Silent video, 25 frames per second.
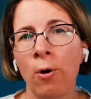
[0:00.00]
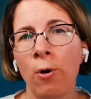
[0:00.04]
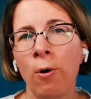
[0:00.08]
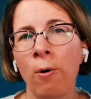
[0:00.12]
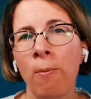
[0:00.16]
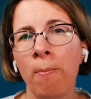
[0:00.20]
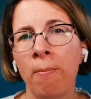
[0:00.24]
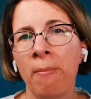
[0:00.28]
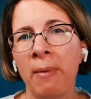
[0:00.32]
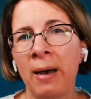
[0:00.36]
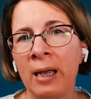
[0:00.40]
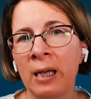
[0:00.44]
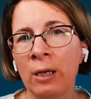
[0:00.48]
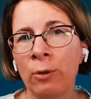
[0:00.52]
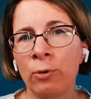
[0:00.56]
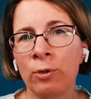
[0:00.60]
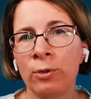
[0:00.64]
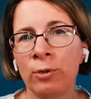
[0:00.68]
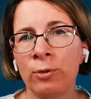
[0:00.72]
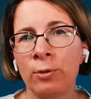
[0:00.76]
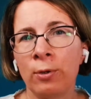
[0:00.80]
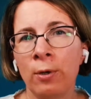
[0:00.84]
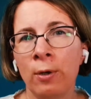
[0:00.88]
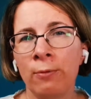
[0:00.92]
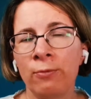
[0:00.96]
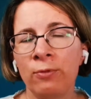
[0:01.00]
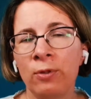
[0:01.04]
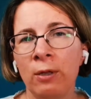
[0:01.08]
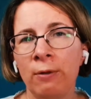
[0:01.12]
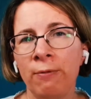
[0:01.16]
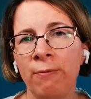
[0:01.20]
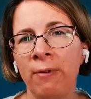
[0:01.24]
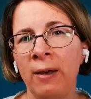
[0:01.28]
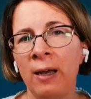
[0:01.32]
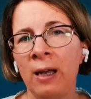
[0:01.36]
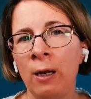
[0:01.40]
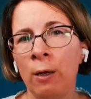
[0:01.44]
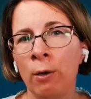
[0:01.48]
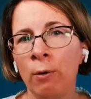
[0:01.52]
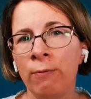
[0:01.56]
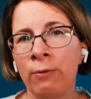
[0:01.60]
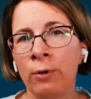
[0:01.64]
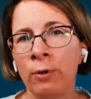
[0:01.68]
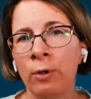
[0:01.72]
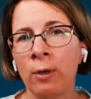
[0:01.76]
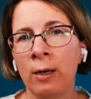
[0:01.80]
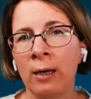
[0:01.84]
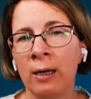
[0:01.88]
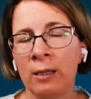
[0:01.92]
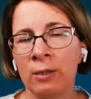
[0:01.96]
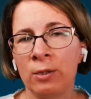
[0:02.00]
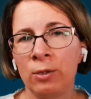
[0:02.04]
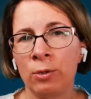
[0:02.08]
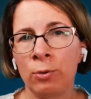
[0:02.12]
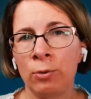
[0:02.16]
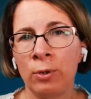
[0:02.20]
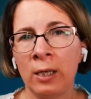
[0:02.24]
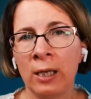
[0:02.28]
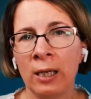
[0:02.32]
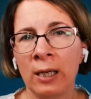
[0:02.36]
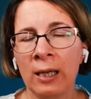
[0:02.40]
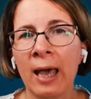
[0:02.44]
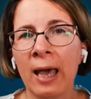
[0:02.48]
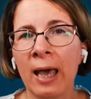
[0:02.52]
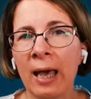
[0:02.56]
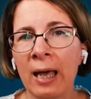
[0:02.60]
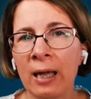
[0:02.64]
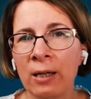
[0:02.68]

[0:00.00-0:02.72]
or Microsoft failover clustering.